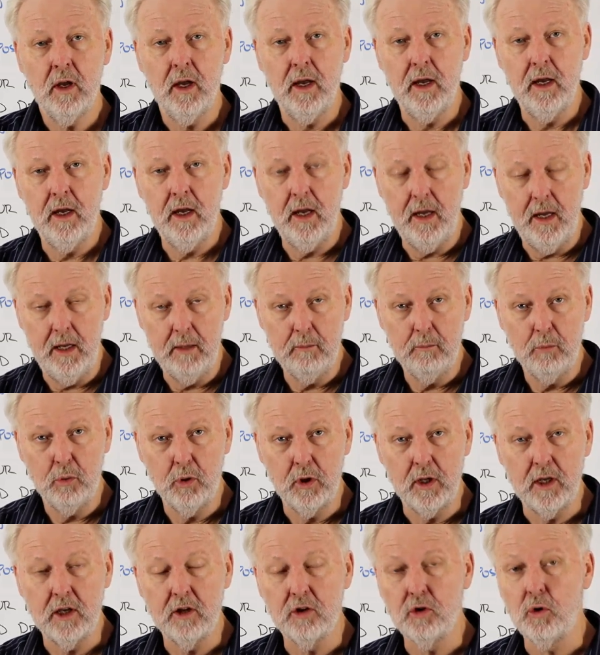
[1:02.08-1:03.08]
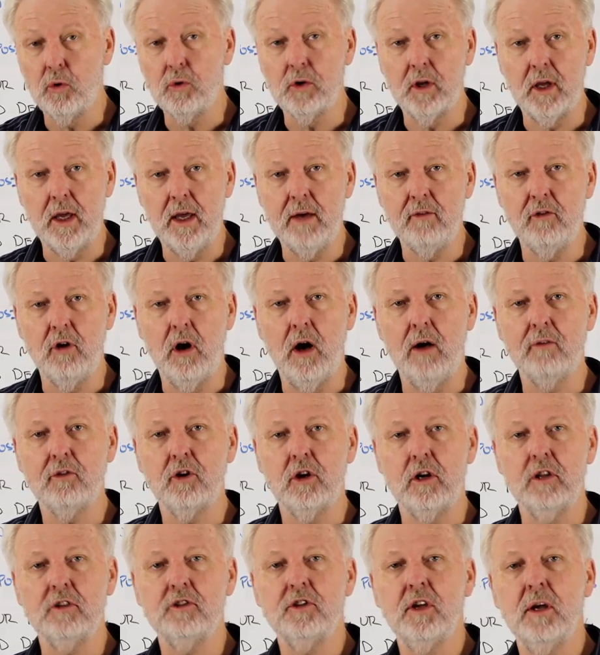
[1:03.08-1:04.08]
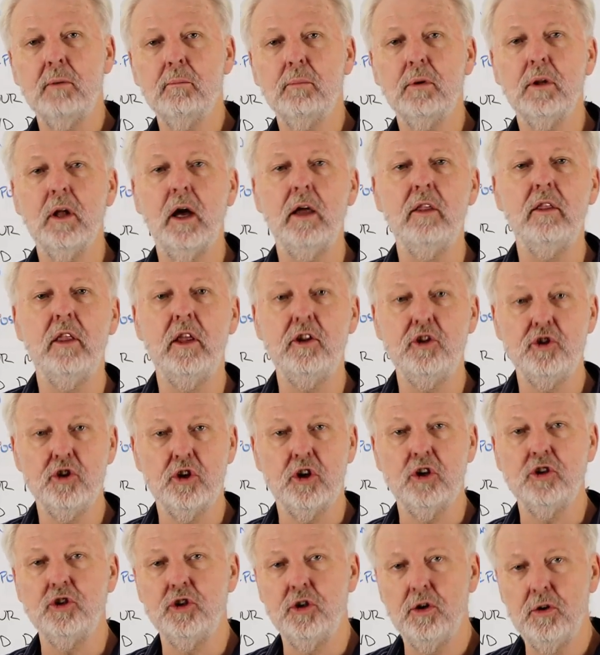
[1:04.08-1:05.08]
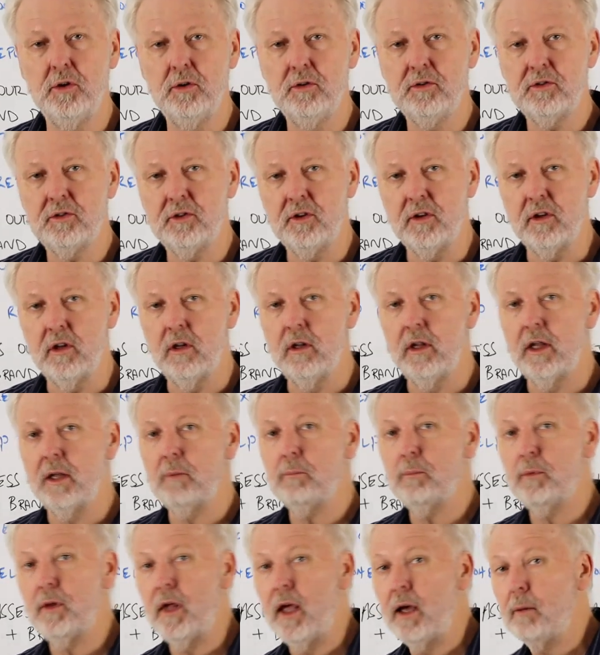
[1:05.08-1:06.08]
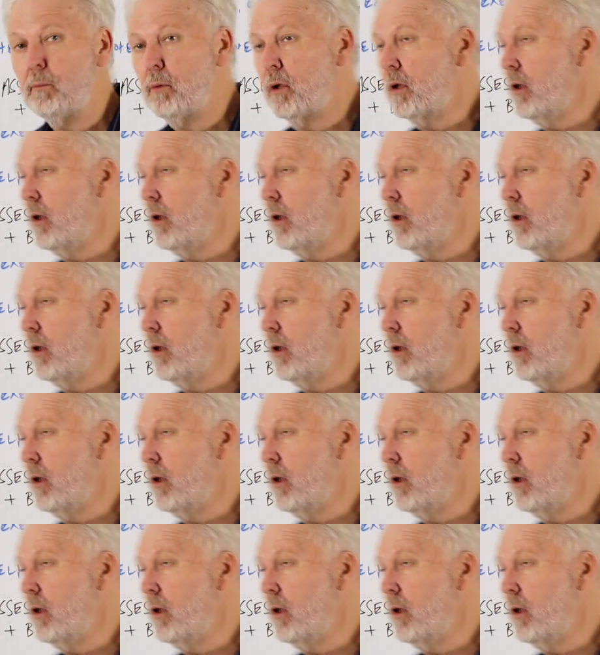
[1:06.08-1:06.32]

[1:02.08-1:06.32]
and putting it all together. I've got a template that you can use through the link down